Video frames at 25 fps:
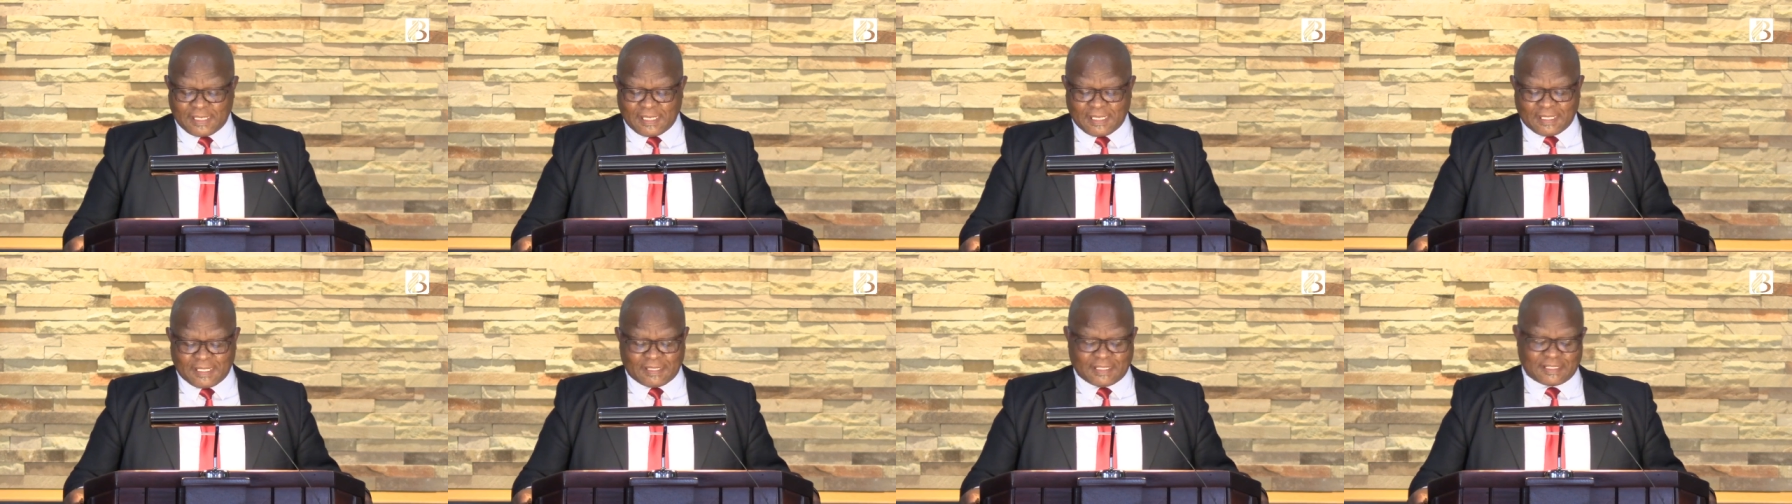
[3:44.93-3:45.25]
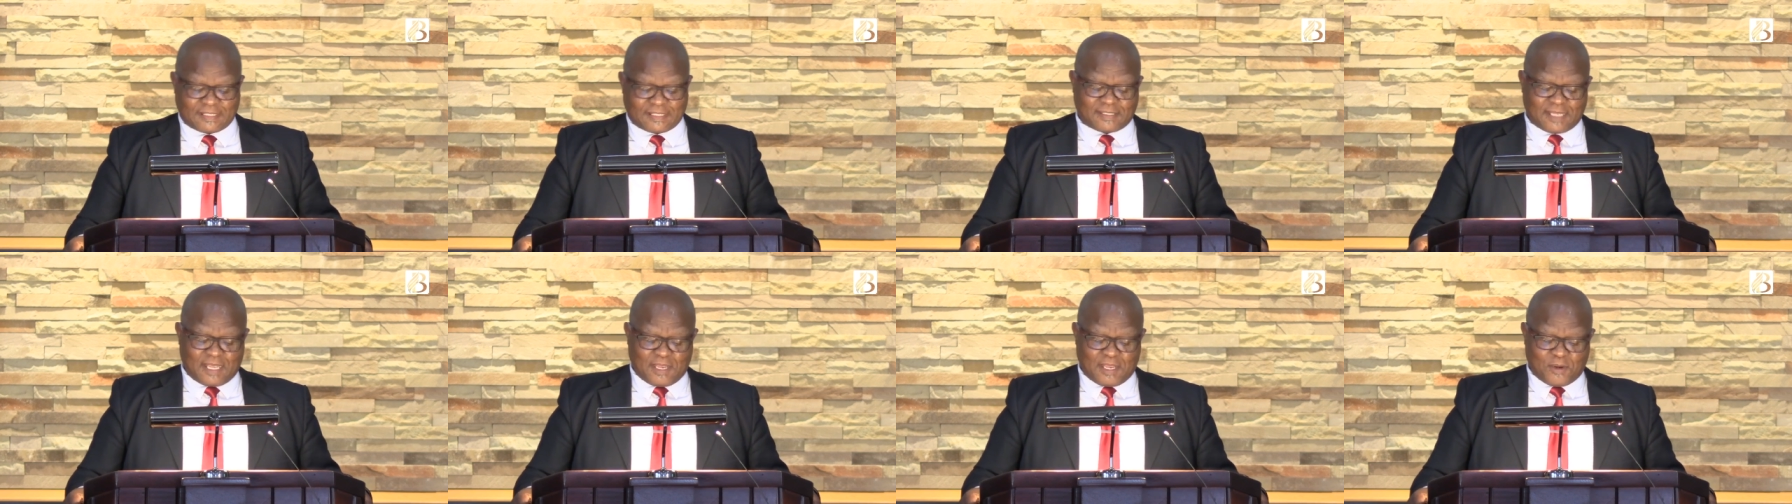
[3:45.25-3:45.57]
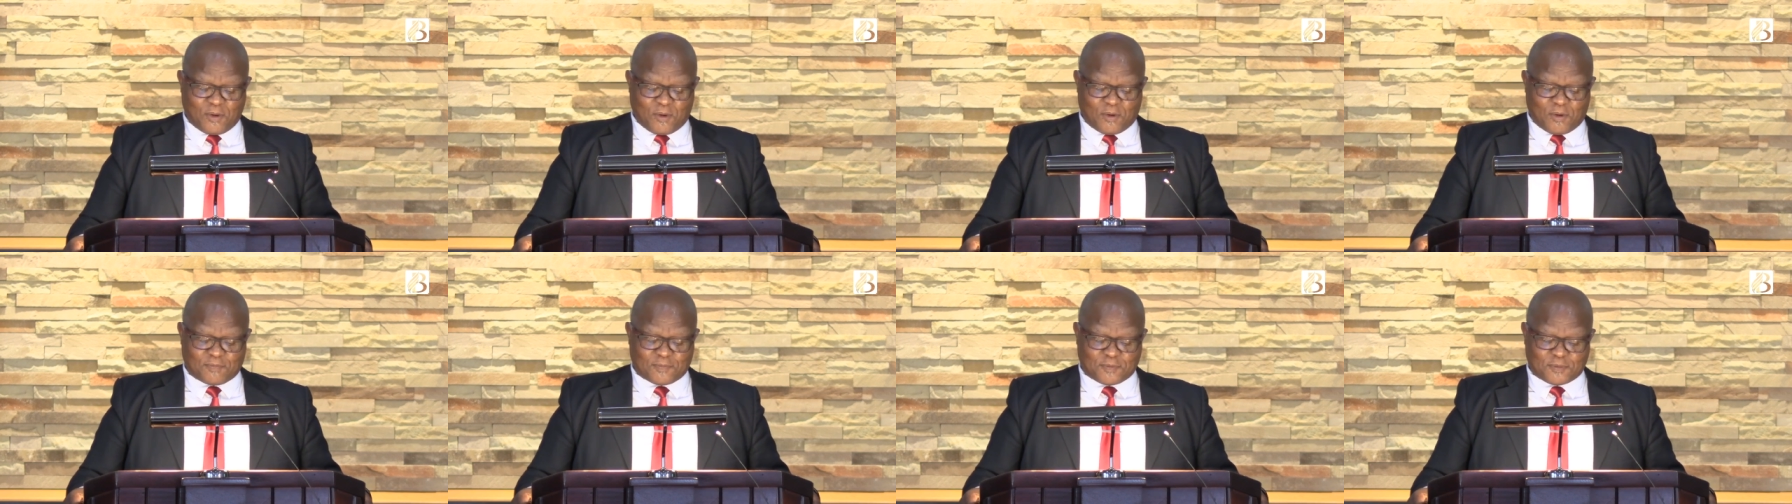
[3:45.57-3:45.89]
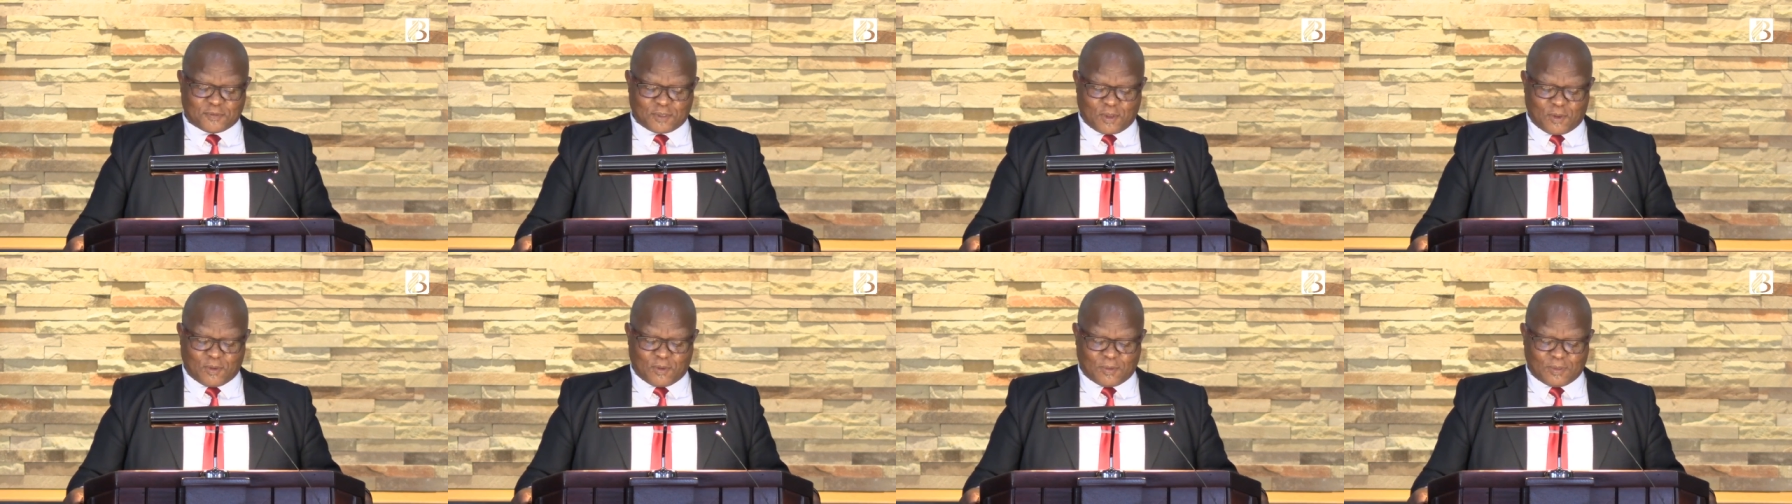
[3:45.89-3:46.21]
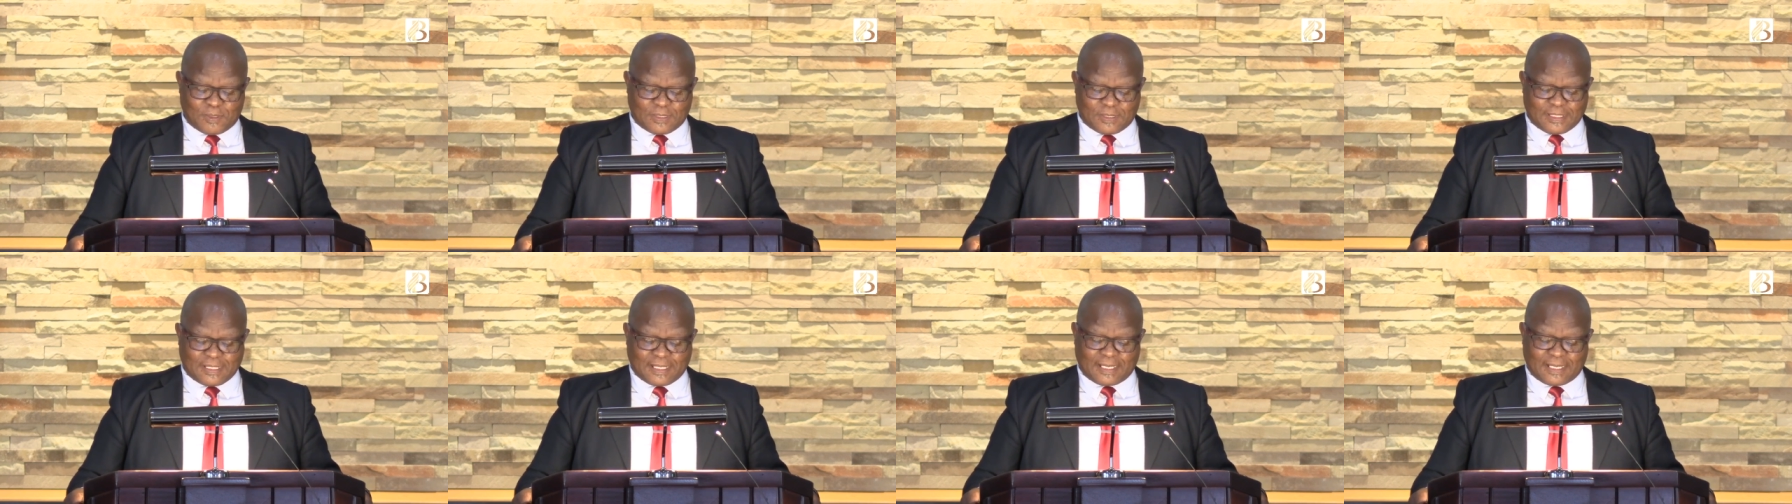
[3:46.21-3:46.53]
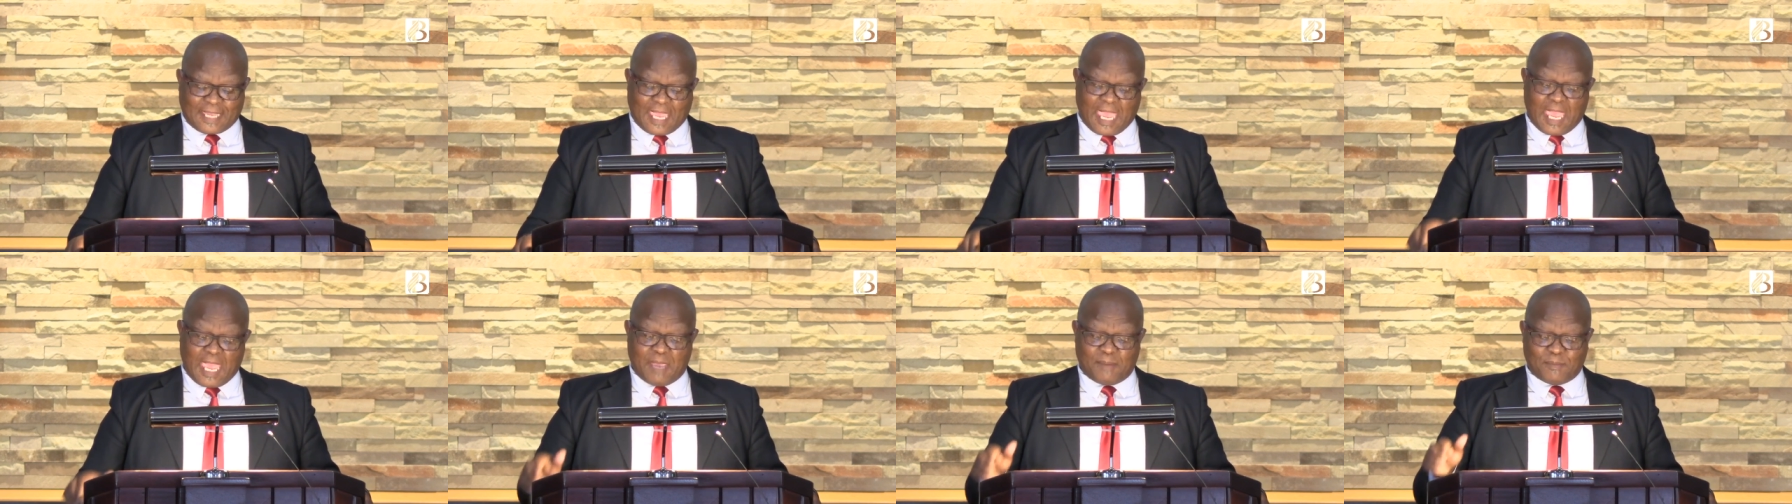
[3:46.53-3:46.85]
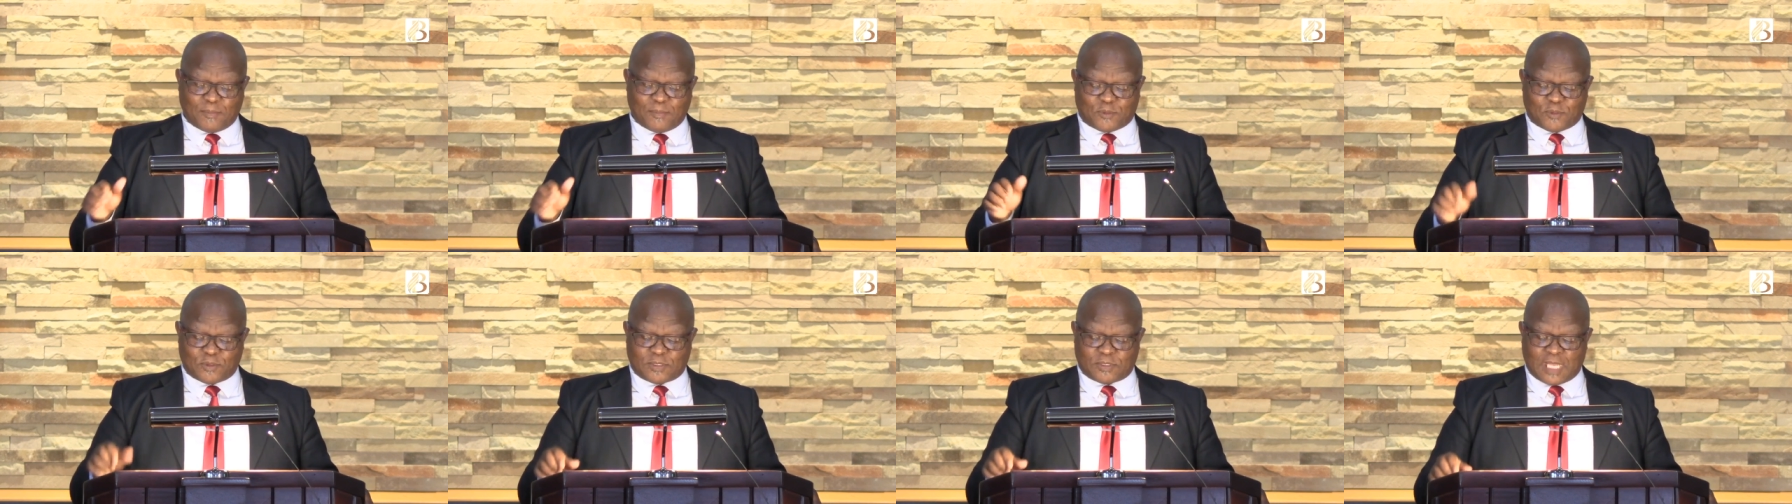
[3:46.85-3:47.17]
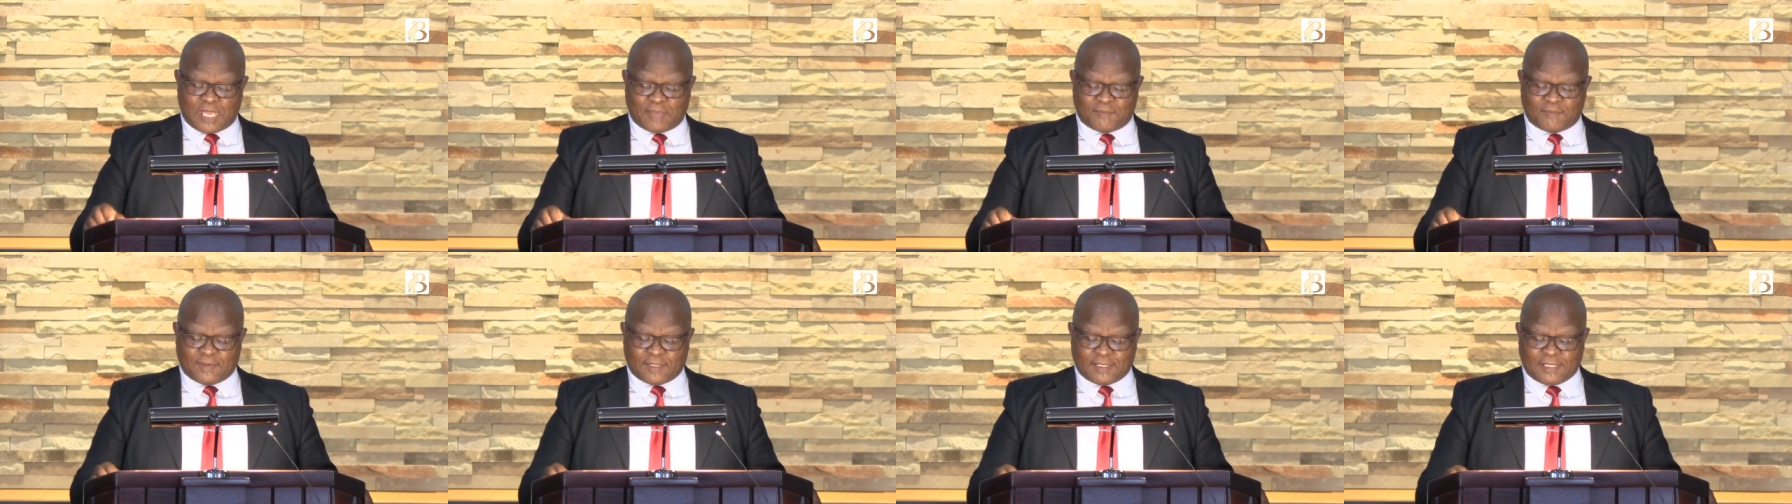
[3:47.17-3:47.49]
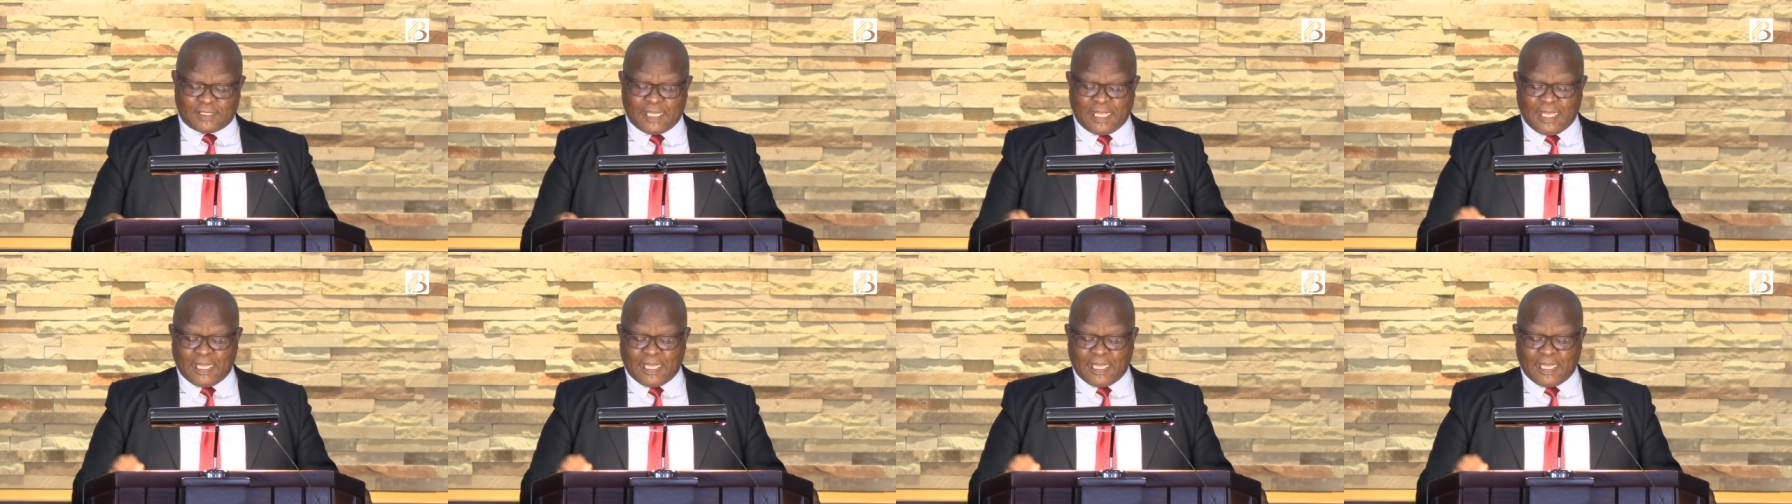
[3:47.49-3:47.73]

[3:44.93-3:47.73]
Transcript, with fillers: the son of Saul, came to David,